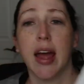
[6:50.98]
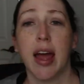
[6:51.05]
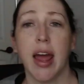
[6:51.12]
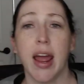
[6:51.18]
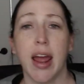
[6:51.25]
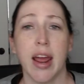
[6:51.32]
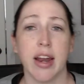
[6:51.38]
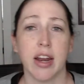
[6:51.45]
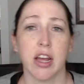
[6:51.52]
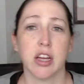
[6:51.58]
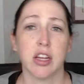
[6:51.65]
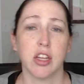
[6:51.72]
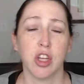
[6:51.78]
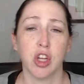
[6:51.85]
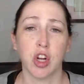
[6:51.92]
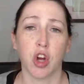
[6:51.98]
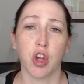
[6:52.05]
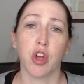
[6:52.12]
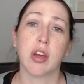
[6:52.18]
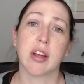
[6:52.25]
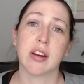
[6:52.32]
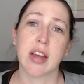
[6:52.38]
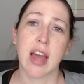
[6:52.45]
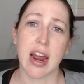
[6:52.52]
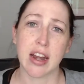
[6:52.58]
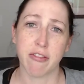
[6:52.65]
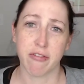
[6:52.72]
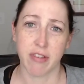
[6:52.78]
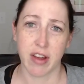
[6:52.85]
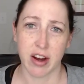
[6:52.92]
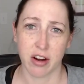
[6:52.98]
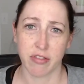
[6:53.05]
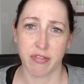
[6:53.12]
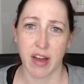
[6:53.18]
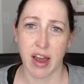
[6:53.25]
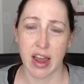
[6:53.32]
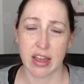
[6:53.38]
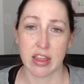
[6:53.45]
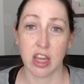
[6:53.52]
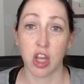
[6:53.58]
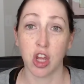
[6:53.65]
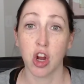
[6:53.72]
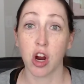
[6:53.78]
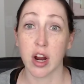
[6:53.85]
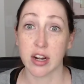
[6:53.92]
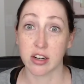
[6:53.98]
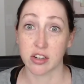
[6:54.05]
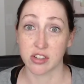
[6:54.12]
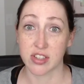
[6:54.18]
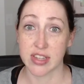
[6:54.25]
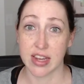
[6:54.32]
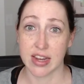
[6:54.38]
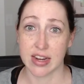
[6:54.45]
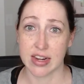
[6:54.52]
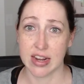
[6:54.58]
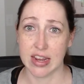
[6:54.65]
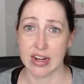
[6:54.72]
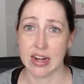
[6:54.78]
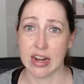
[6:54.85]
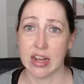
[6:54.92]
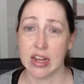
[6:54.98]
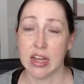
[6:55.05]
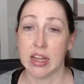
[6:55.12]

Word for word: And you know, you can kind of verify that you're understanding